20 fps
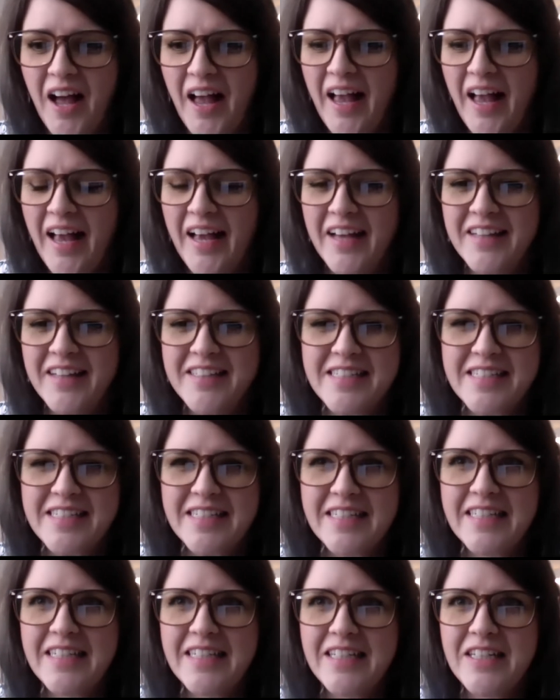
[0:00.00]
And
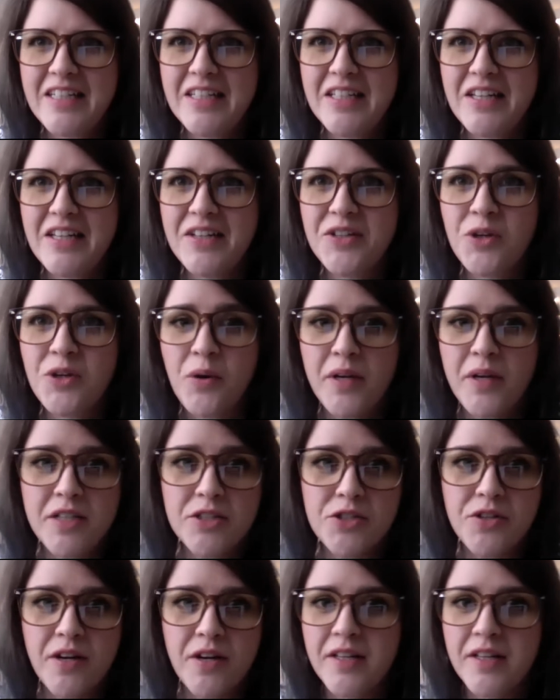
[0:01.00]
in his
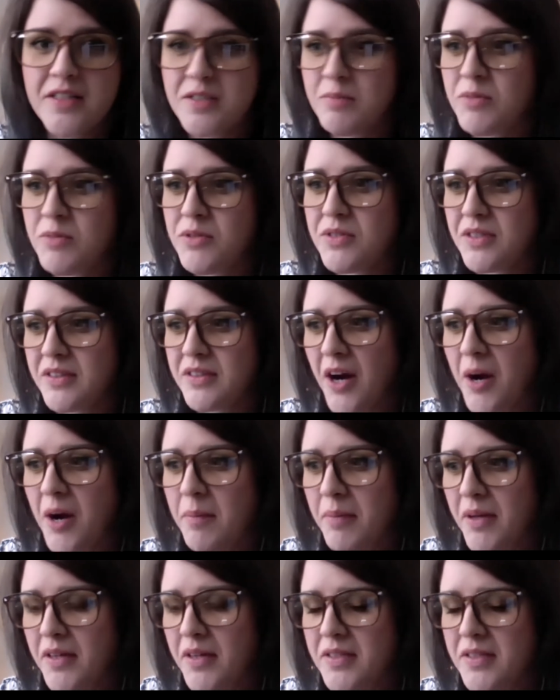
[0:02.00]
training as a music
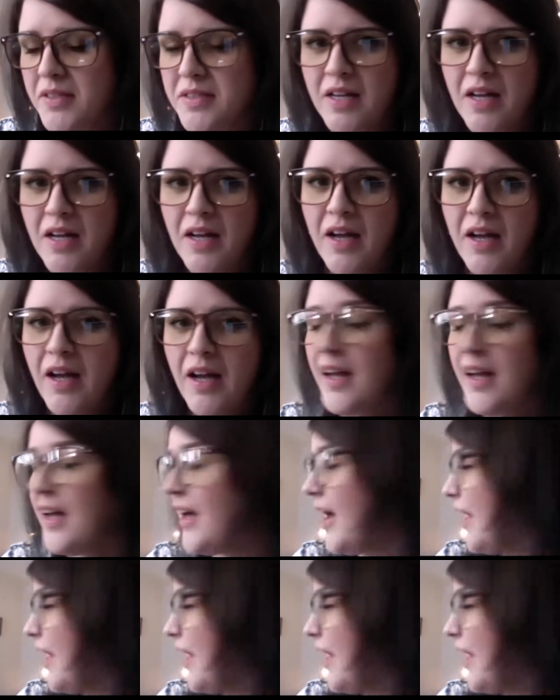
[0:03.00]
therapist, I don't